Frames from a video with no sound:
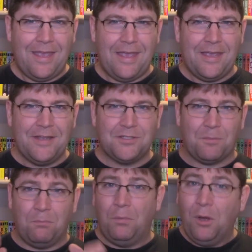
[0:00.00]

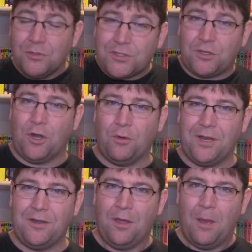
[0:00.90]
is most
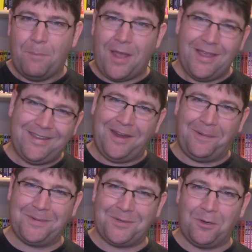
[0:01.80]
noted by a
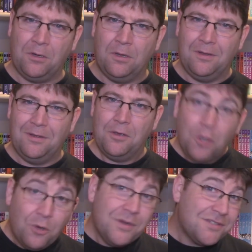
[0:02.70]
character
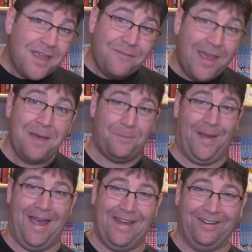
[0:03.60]
who is a
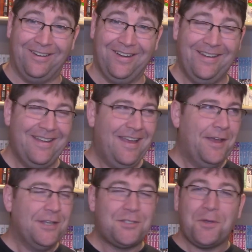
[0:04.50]
vampire.
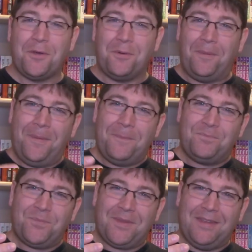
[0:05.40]
So
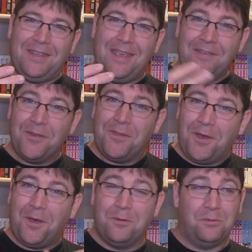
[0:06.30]
even
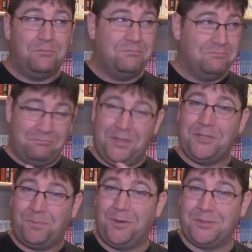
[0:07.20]
though
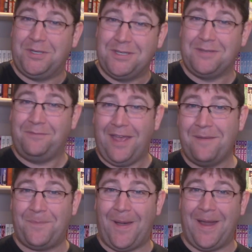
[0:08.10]
this person is a
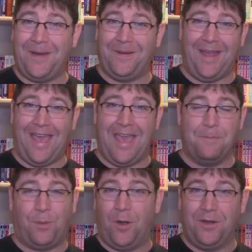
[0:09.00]
vampire
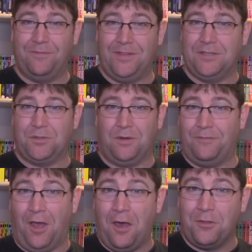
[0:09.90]
and part of this sort
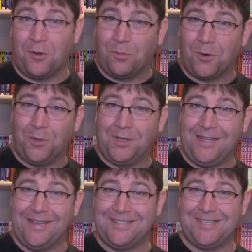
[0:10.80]
of
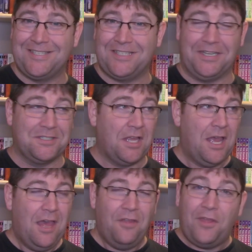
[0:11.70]
otherworldly existence,
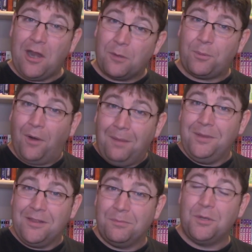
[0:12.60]
they are
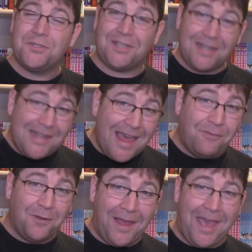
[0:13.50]
probably the most
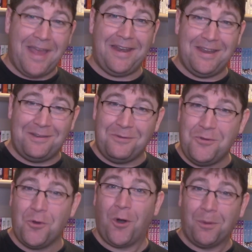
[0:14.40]
level-headed,
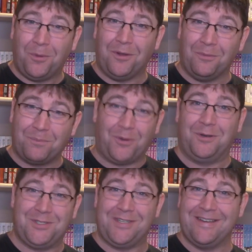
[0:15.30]
normal
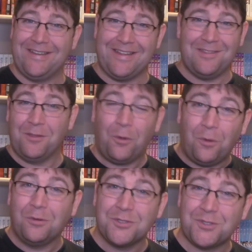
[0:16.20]
person in the
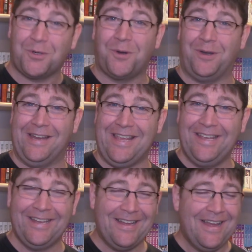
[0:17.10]
whole story.
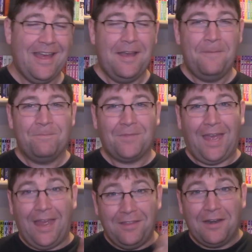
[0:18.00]

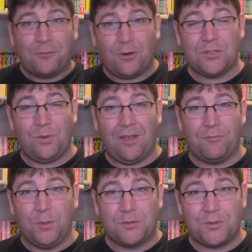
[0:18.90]
And then, of course, we have
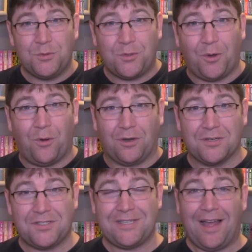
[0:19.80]
Mutsuko
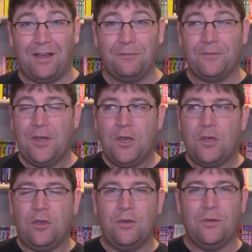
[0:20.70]
herself,
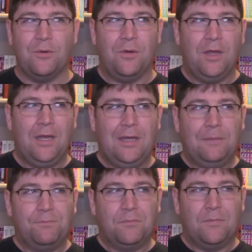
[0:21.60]
who,
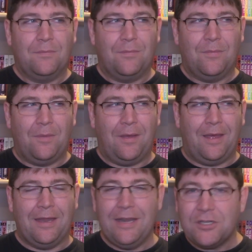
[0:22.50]

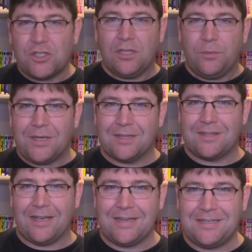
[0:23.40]
initially we get
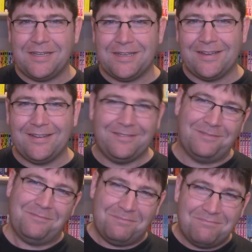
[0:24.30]
the idea
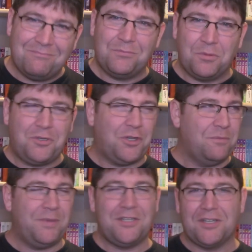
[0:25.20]

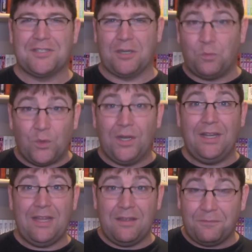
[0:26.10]
could be just a
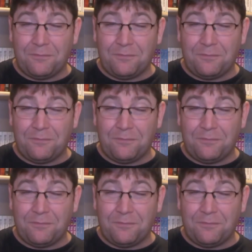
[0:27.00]
really